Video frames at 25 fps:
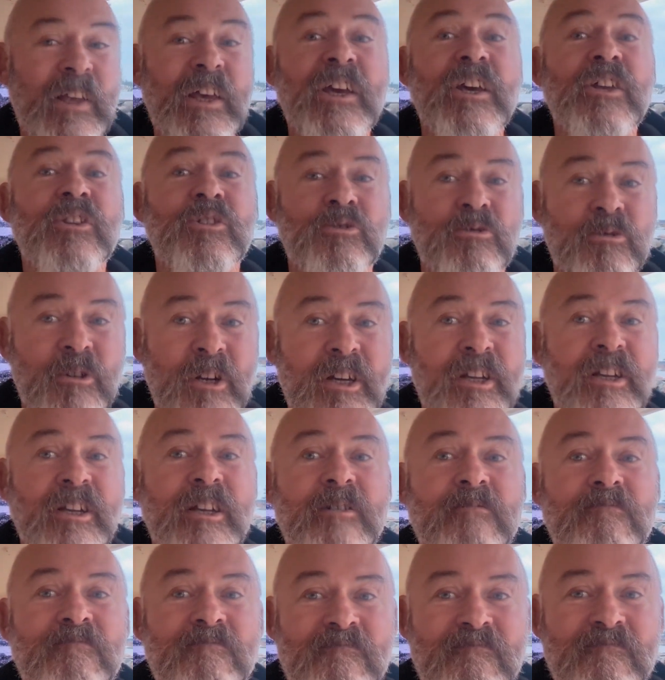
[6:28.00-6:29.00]
it's
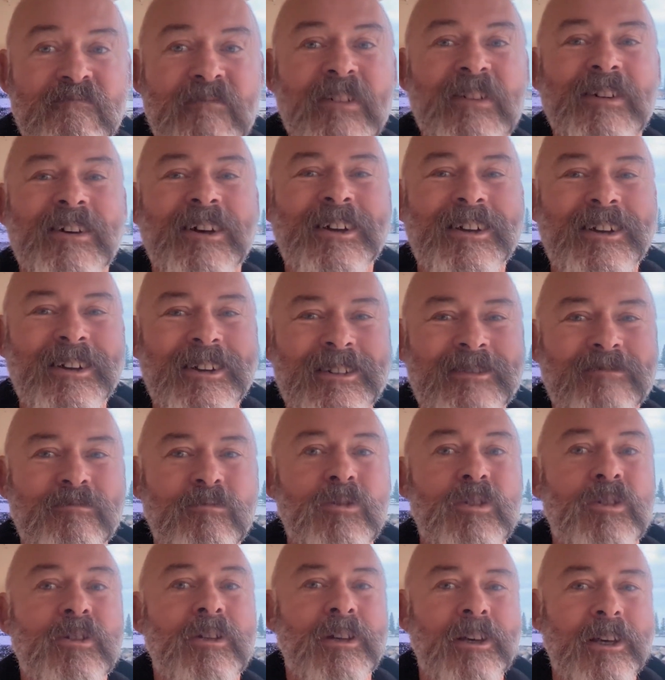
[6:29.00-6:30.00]
raining.
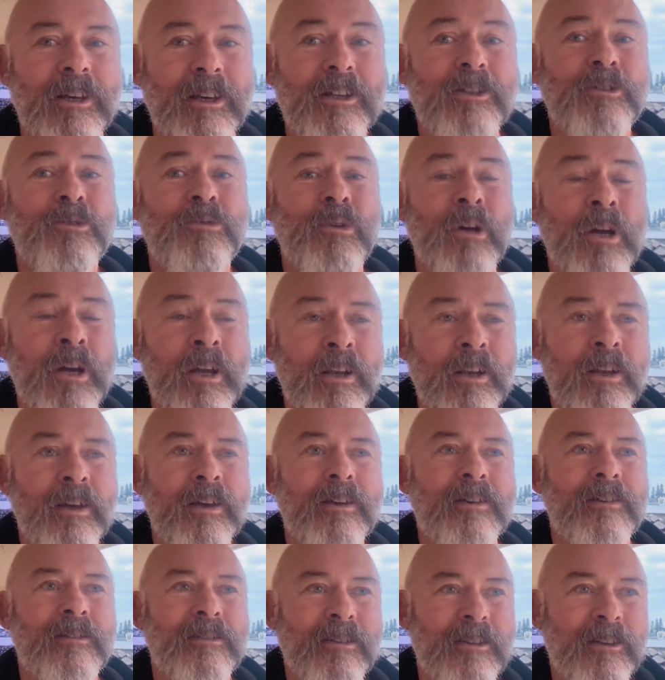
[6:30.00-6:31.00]
It's
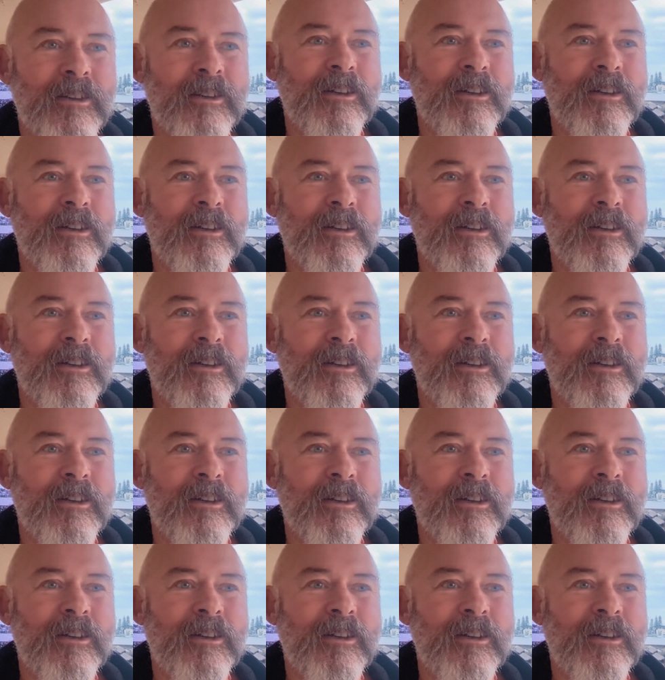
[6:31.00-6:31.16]
raining.